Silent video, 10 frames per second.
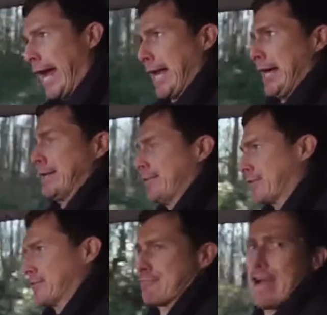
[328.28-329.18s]
kind
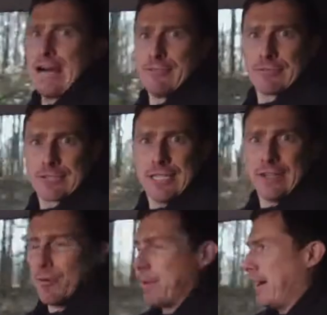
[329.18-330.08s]
of growls a
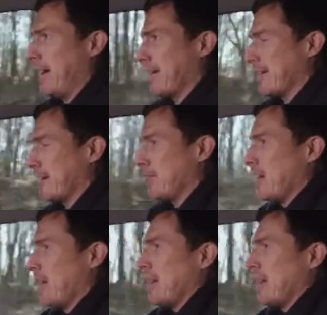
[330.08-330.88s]
little bit at you.